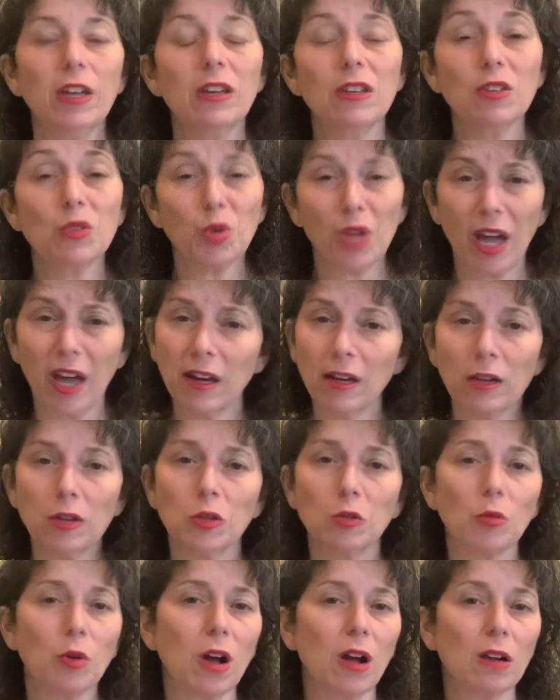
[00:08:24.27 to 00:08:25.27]
You cannot
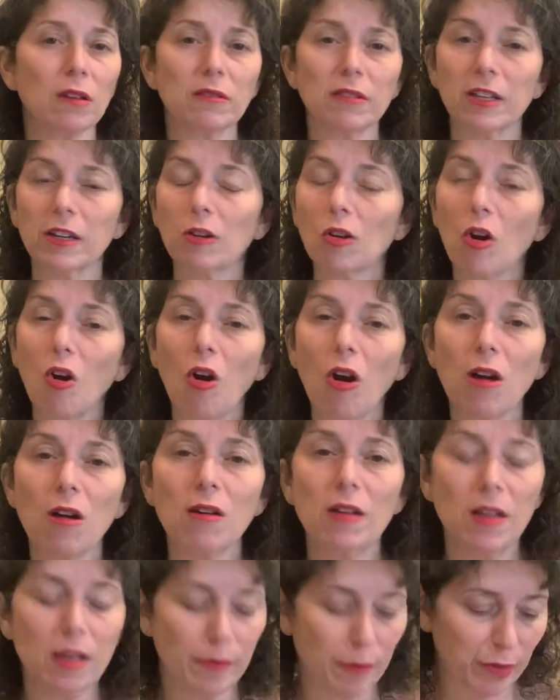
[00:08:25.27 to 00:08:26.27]
go wrong. They are
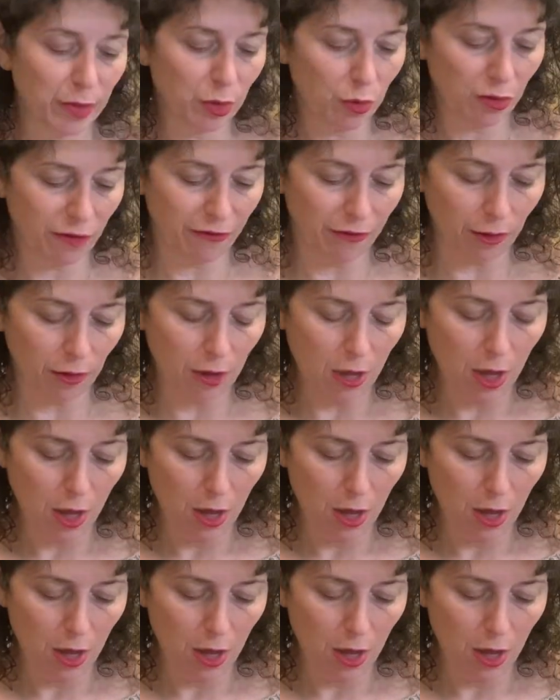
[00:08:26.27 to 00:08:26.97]
all beautiful.